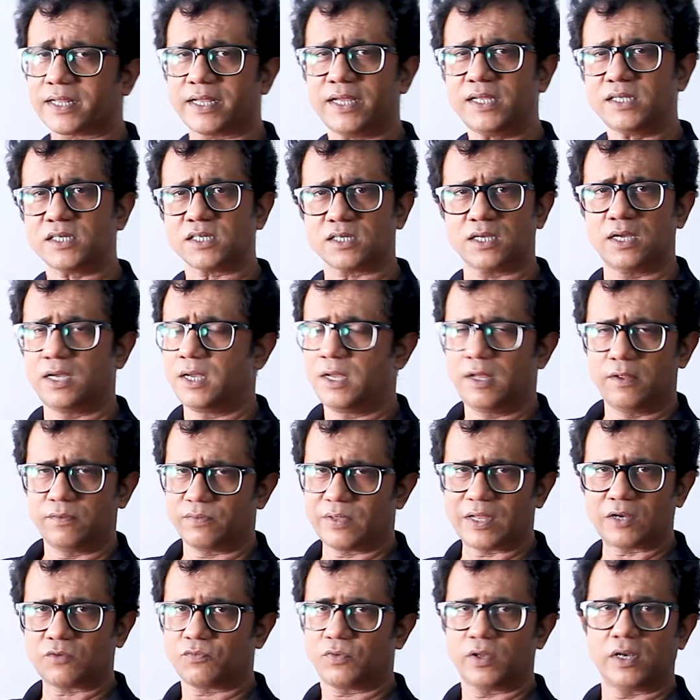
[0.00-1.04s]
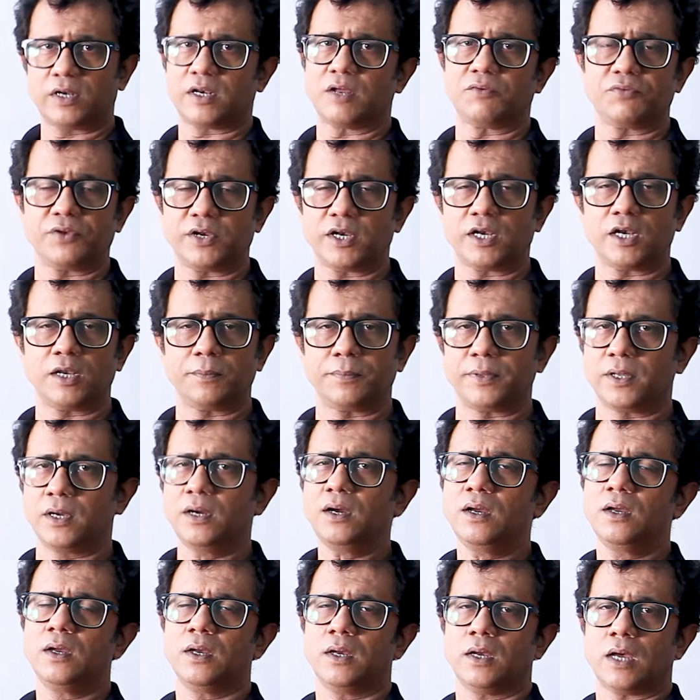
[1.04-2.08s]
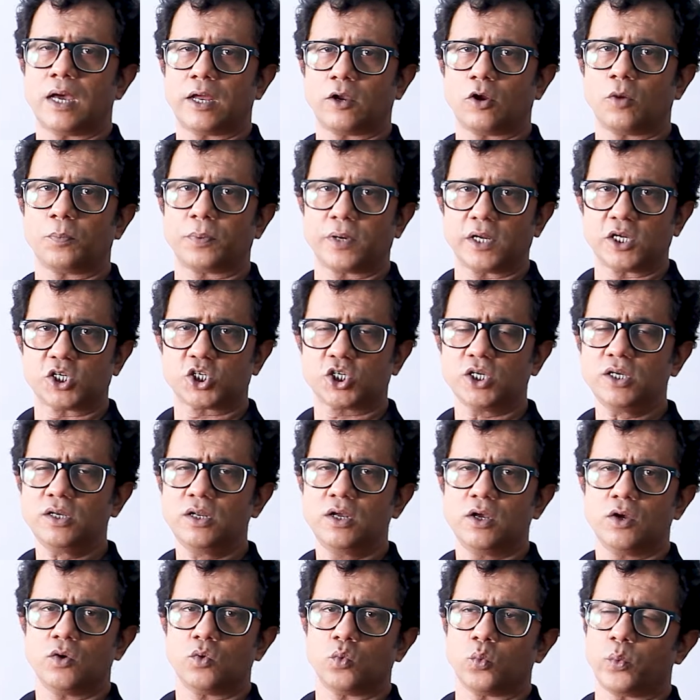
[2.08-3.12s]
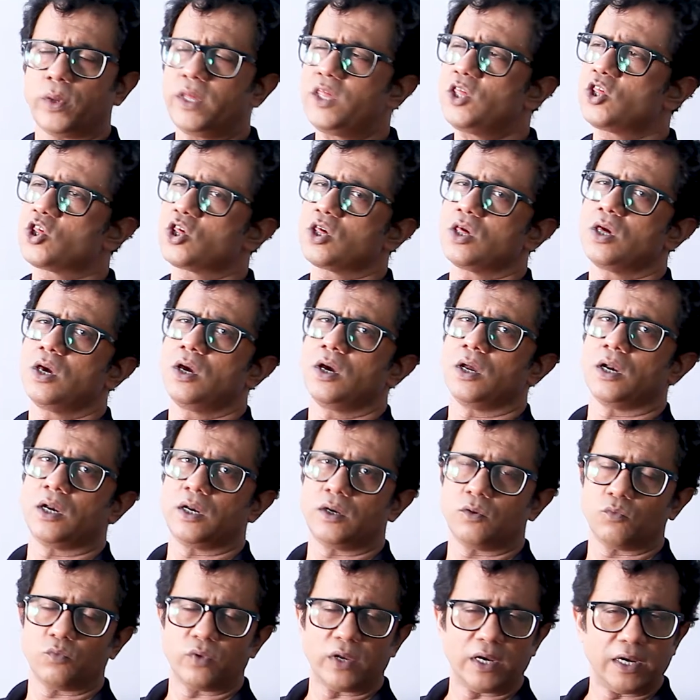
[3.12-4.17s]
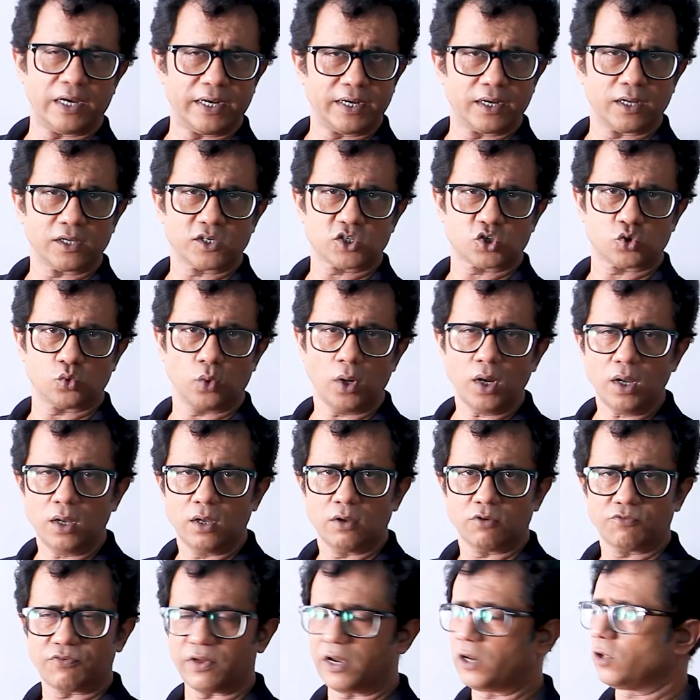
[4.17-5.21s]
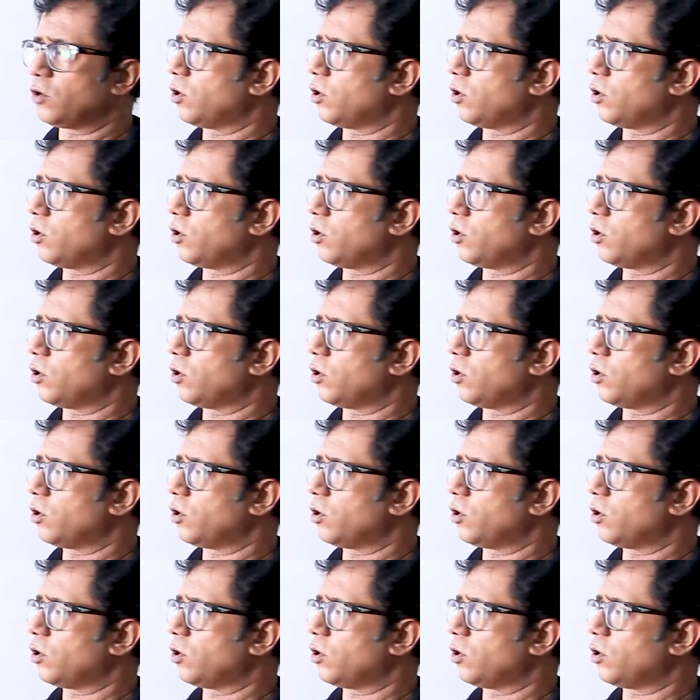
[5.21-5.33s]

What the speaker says: case that will definitely be an operation which will lead us to a failure